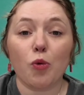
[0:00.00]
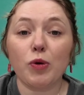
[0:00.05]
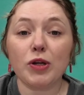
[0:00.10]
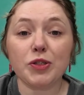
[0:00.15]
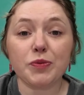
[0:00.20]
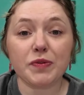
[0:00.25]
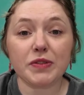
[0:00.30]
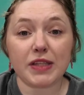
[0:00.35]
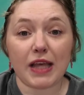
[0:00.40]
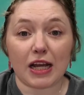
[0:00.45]

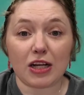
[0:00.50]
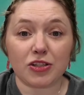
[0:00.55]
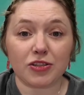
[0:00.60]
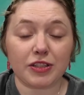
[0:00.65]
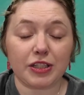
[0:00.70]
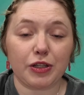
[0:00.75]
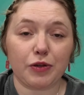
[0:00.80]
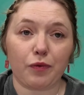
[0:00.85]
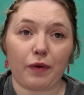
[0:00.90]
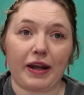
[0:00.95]
which was
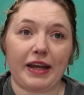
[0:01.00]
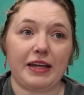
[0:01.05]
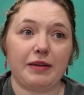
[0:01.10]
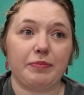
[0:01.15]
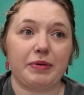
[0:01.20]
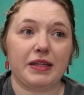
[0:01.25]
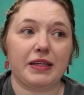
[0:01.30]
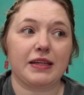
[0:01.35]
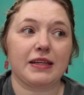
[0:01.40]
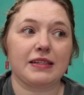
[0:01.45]
actually
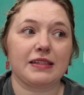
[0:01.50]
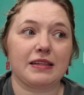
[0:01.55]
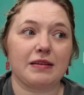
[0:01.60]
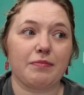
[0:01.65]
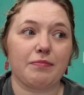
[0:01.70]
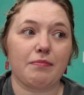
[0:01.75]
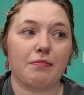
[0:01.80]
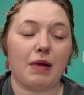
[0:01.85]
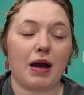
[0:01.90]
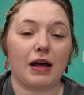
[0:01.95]
great because
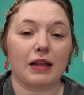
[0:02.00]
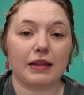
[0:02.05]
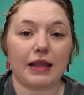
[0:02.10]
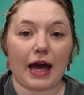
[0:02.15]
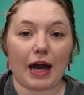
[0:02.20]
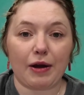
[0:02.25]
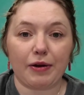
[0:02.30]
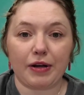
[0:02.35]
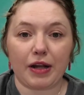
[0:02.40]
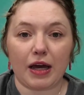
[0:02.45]
it
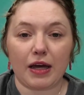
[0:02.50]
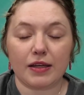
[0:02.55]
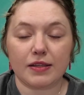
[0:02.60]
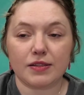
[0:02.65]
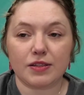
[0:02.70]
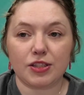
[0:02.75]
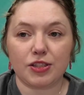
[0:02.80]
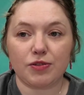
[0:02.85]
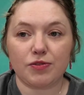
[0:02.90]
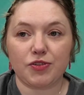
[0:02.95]
allowed
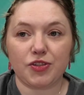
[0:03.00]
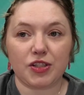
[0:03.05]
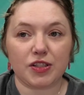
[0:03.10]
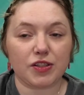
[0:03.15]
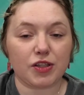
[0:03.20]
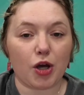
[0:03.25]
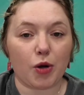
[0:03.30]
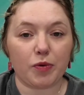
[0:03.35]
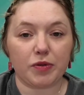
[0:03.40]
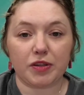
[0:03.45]
us to
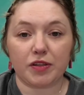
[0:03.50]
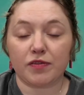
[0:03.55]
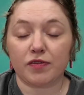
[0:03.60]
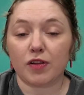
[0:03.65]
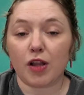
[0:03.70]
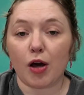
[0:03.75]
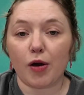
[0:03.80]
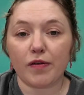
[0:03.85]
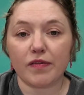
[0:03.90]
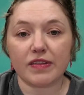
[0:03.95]
just go with the
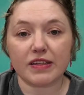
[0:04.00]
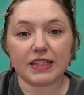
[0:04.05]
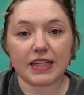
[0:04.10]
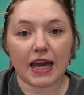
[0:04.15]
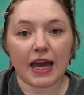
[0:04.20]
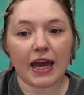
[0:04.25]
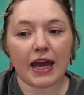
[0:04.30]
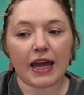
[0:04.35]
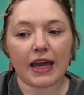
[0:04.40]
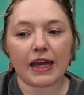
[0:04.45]
flow of the
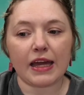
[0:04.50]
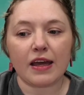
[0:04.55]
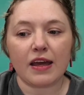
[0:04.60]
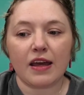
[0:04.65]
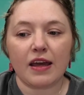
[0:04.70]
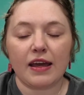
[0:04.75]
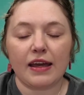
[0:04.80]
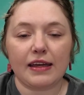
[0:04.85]
day.